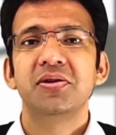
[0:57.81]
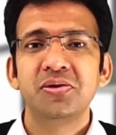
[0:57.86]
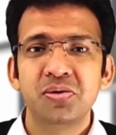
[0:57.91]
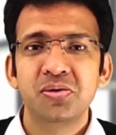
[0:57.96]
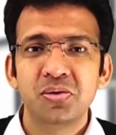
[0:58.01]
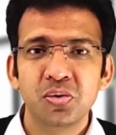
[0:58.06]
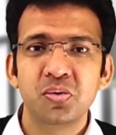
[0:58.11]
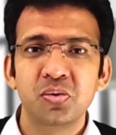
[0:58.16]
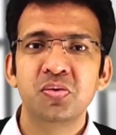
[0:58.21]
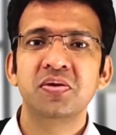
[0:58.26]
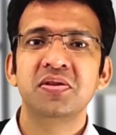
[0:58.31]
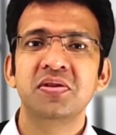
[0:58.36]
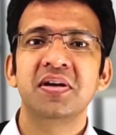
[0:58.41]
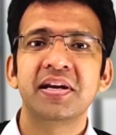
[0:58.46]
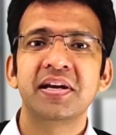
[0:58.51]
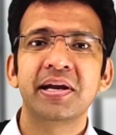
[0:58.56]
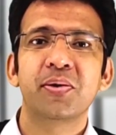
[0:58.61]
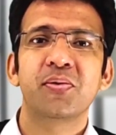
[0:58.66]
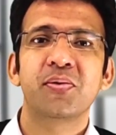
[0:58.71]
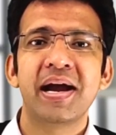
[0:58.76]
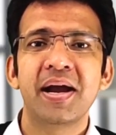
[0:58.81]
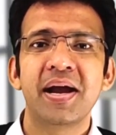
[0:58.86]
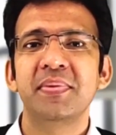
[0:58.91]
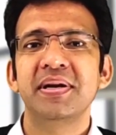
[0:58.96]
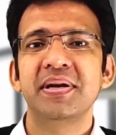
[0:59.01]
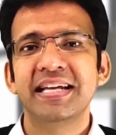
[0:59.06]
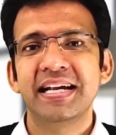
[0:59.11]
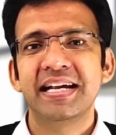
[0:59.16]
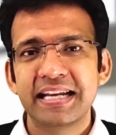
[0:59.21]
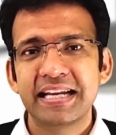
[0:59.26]
to the
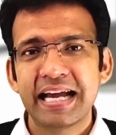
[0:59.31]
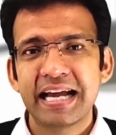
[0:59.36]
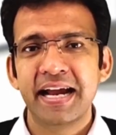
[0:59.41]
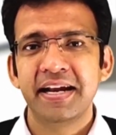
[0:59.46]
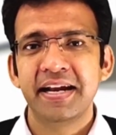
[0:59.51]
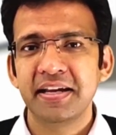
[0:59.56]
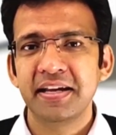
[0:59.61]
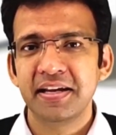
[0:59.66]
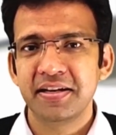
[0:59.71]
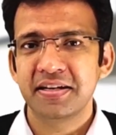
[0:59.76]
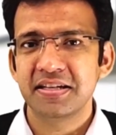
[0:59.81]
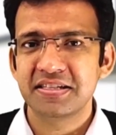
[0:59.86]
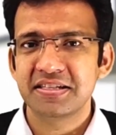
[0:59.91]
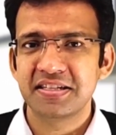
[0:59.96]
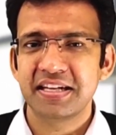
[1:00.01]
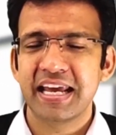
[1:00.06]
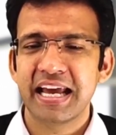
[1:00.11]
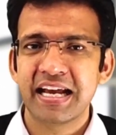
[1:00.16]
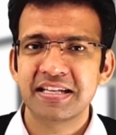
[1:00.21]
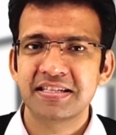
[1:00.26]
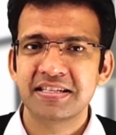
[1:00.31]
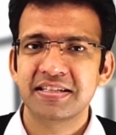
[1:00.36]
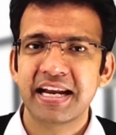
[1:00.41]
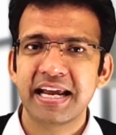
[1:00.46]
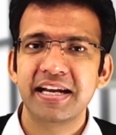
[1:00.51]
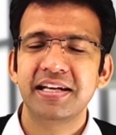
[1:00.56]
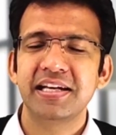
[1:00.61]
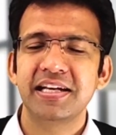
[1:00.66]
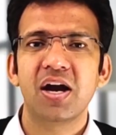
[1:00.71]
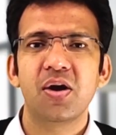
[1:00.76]
requirement that IT industry has
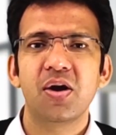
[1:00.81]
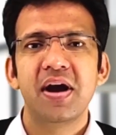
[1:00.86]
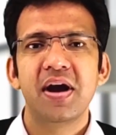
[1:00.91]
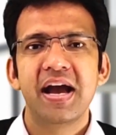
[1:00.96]
right now.